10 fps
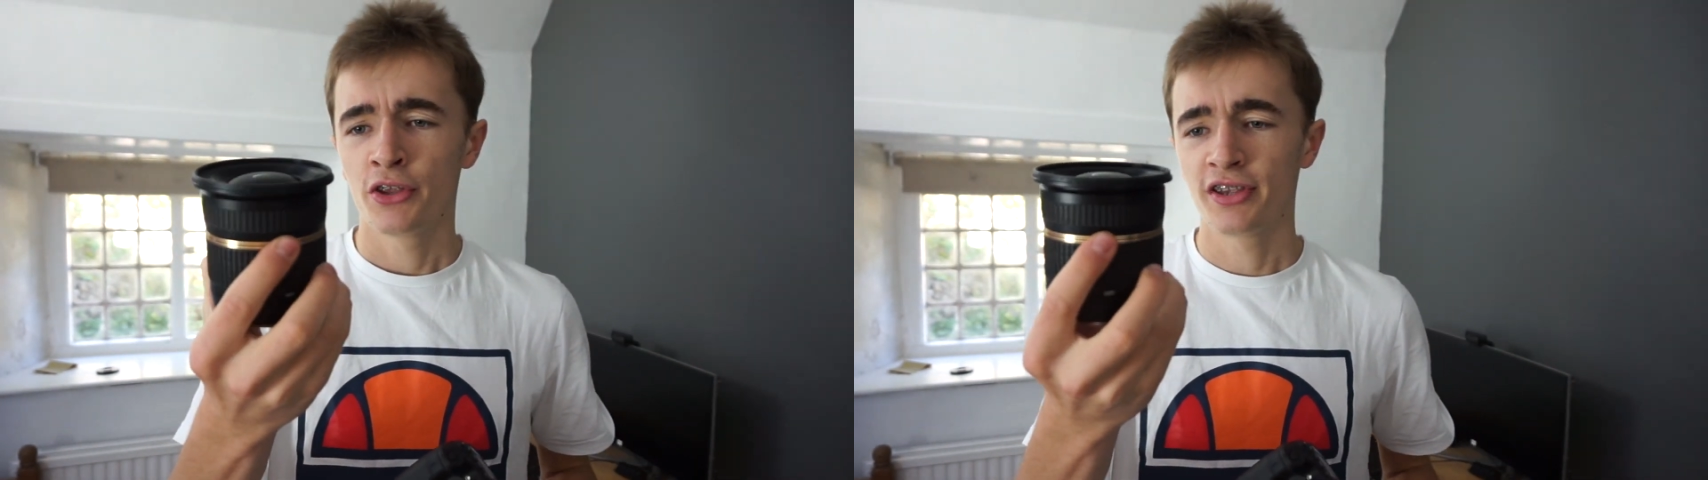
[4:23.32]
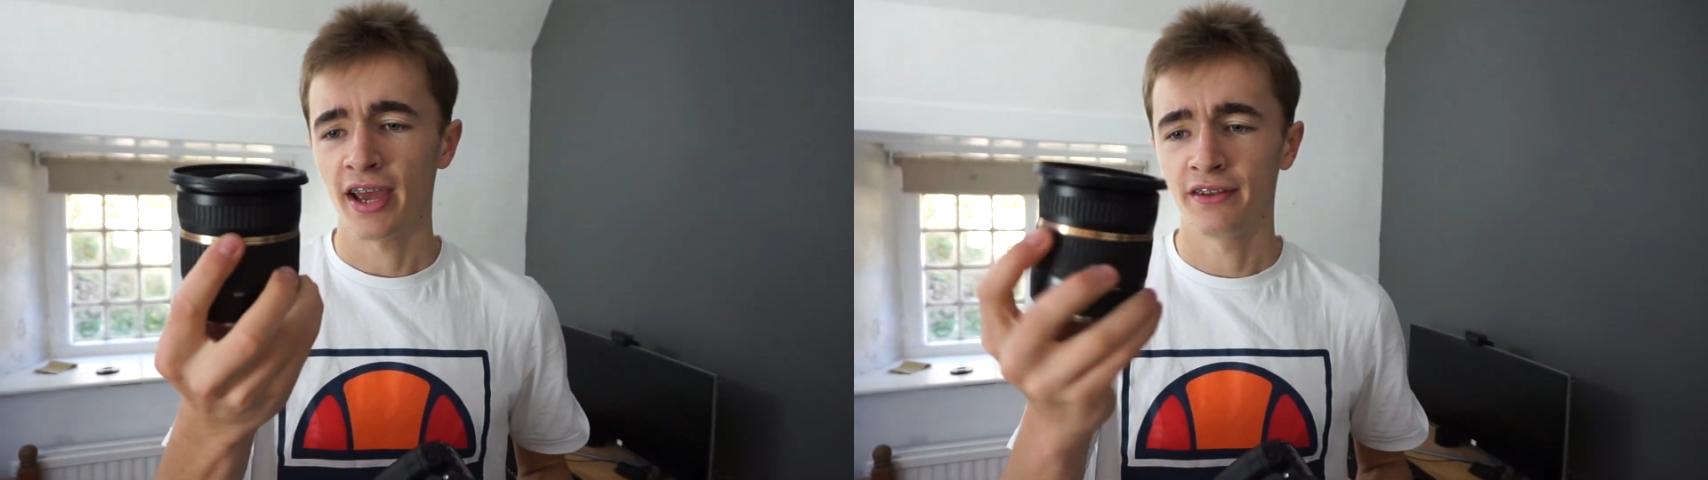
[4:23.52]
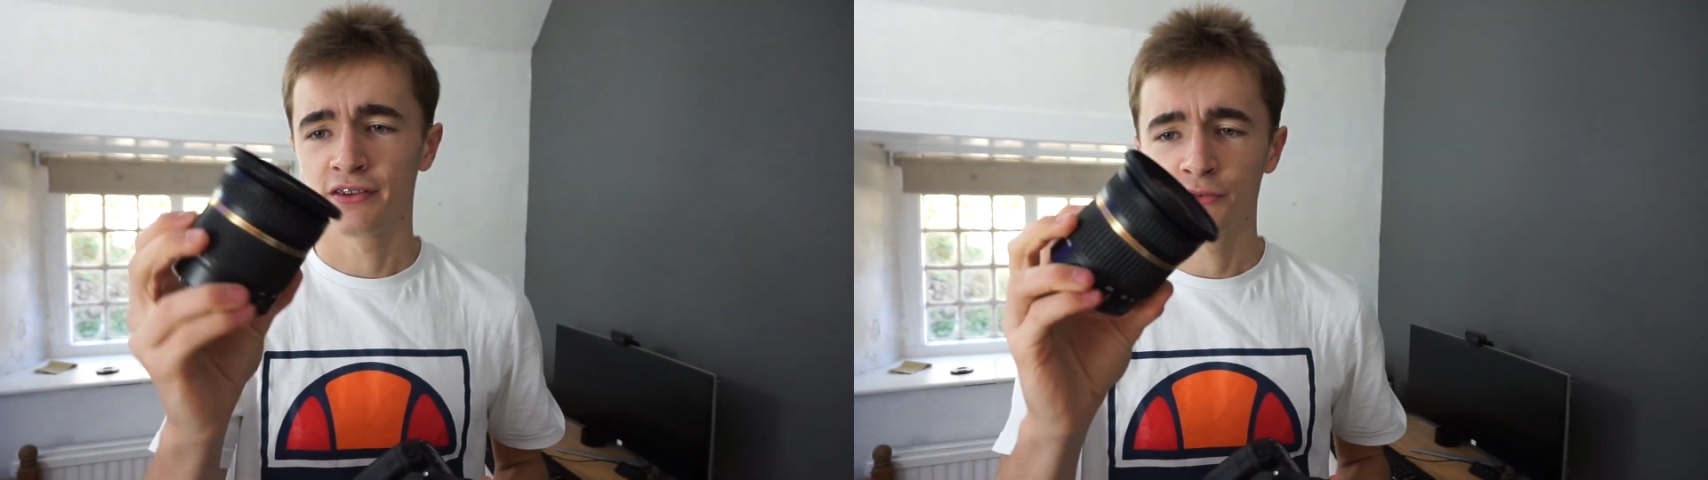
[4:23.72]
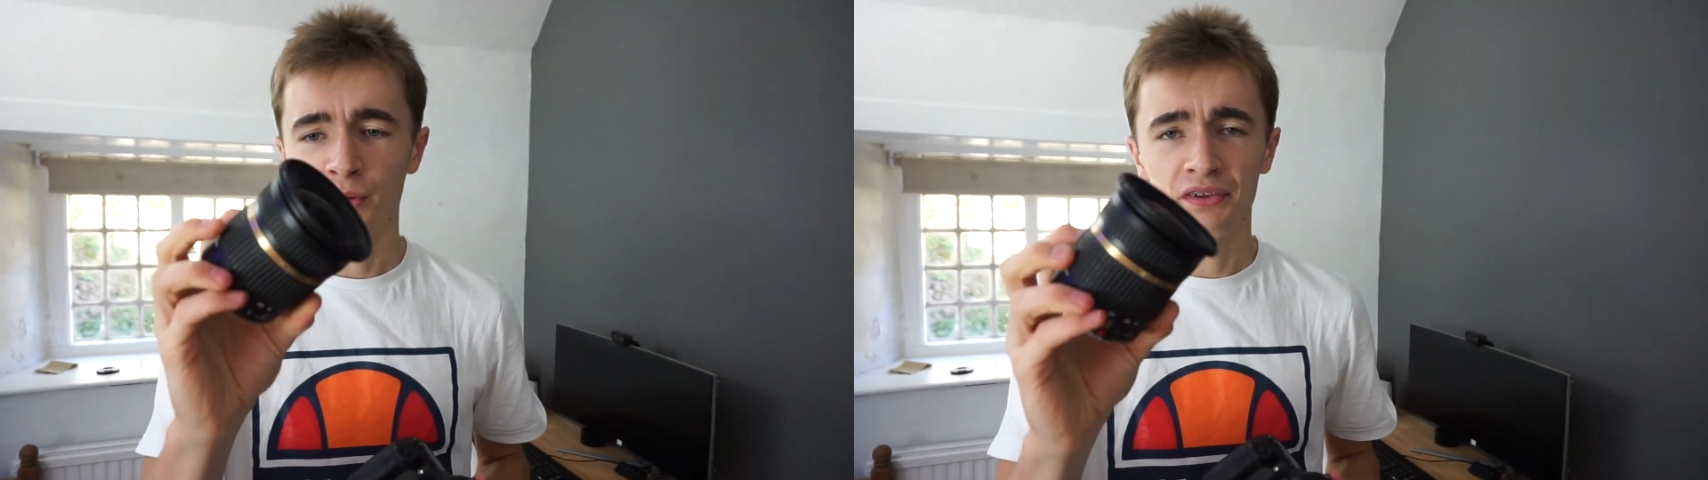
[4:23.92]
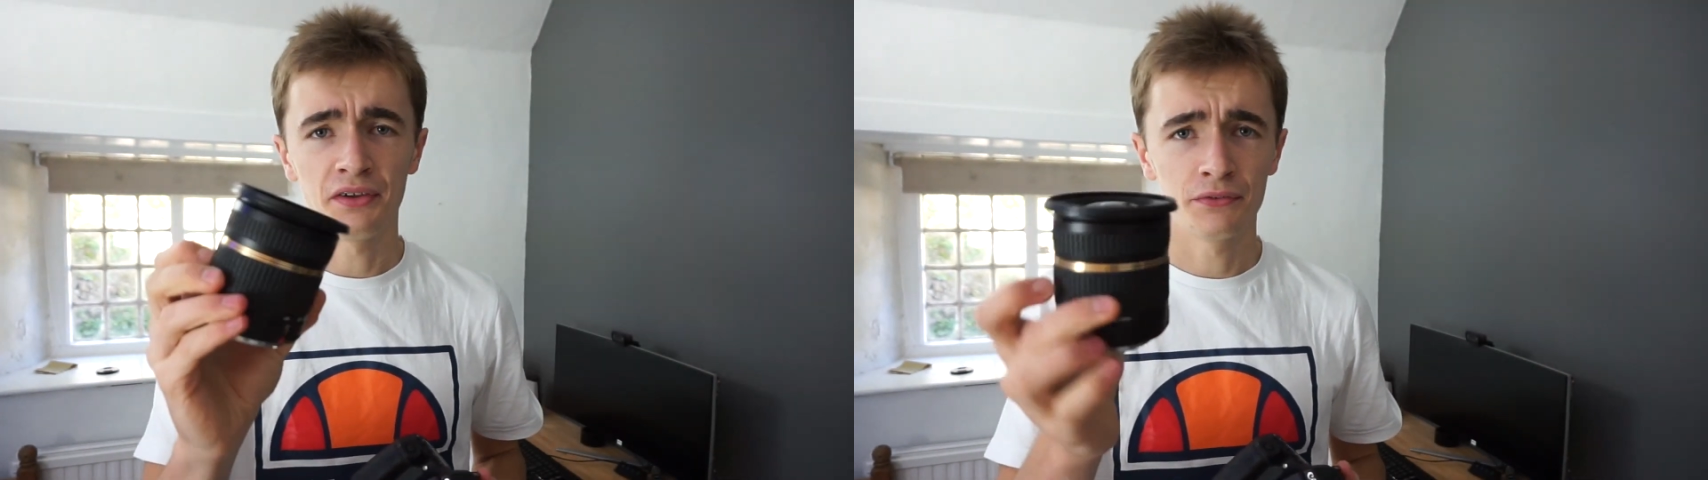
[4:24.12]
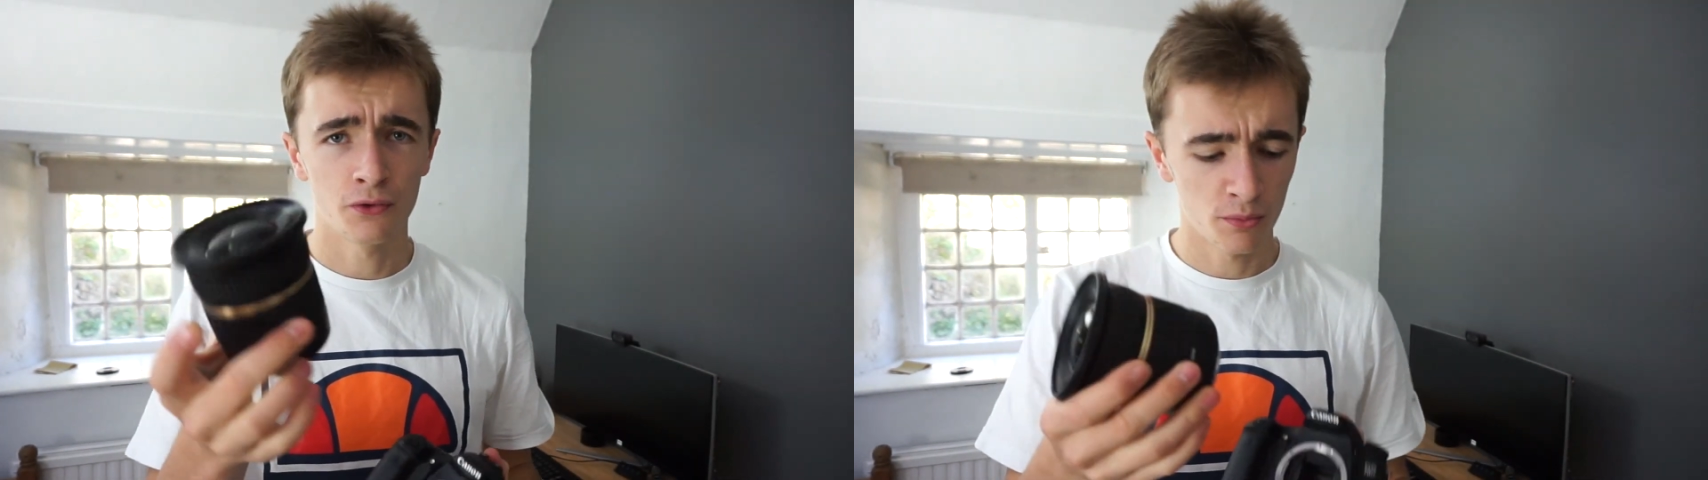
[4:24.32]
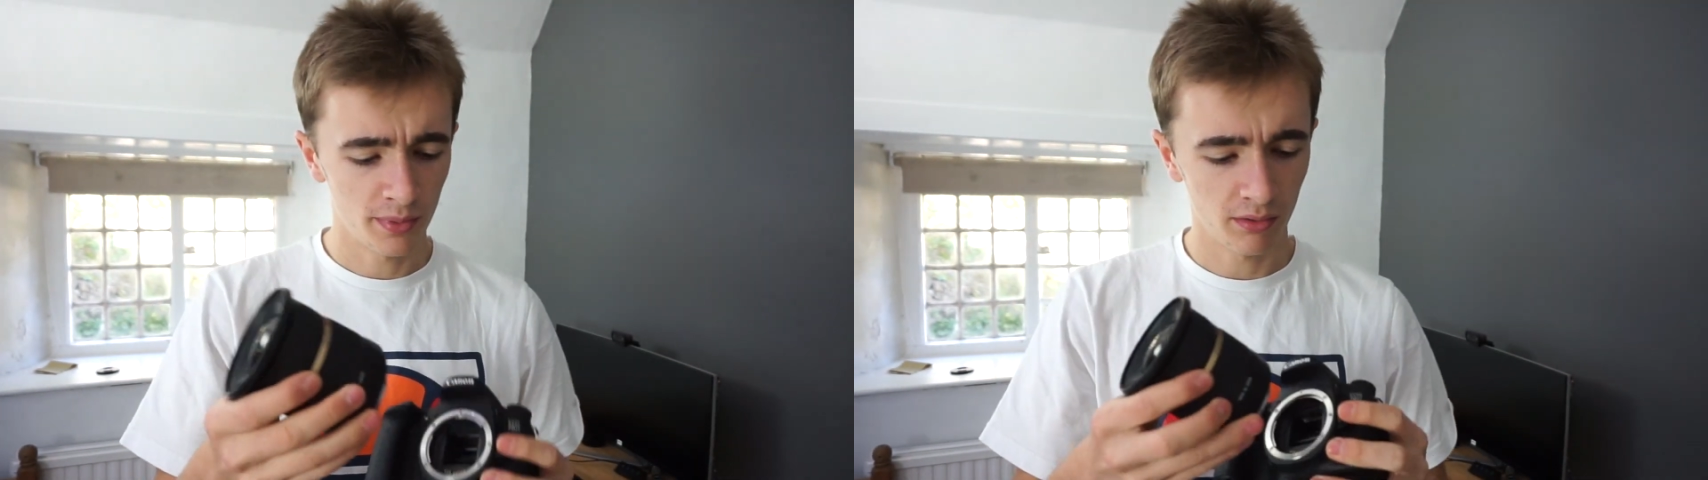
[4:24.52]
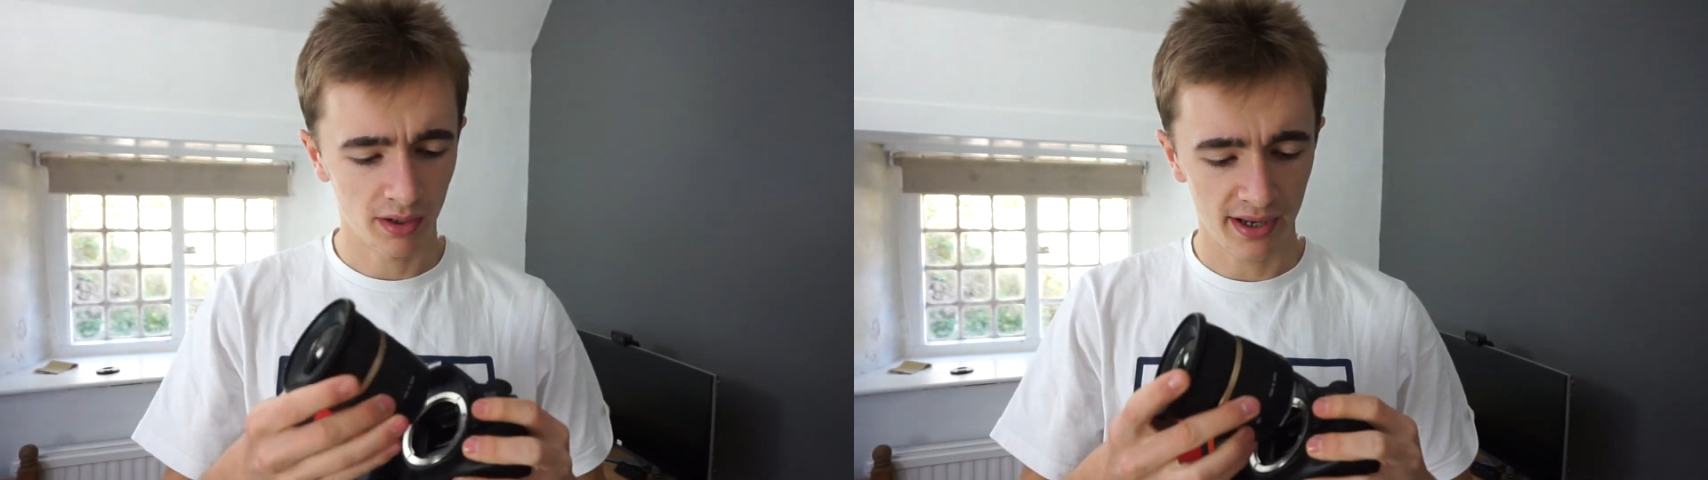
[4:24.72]
10 to
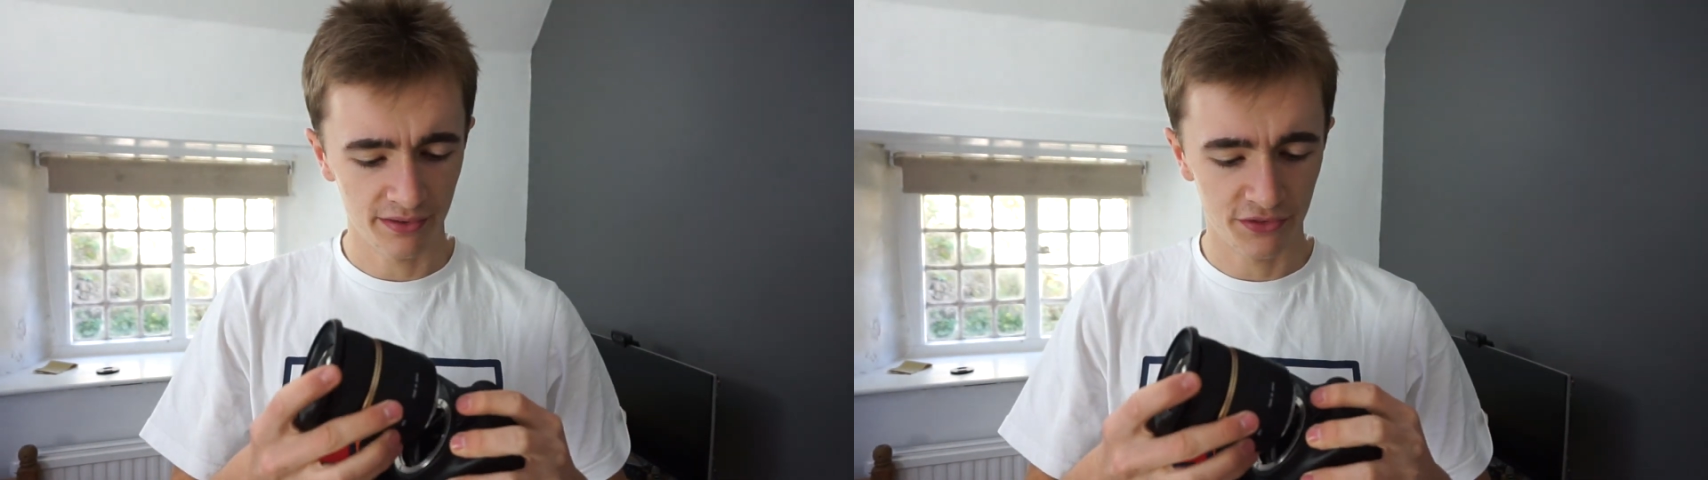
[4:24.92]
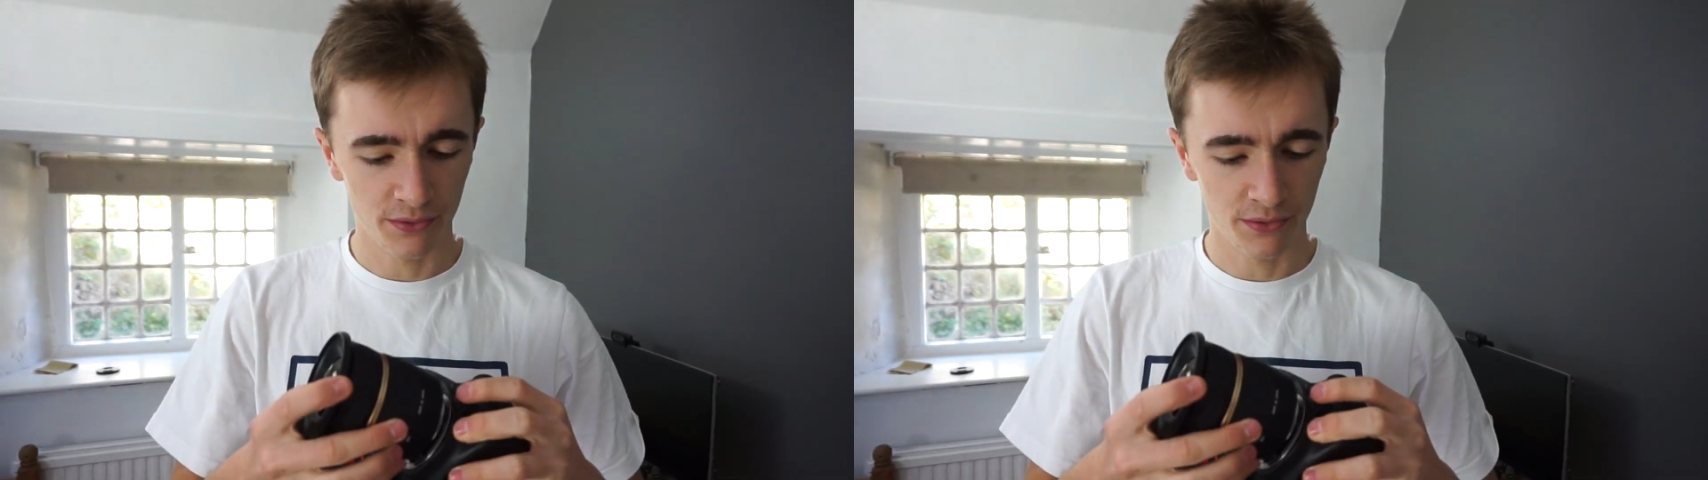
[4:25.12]
24mm lens,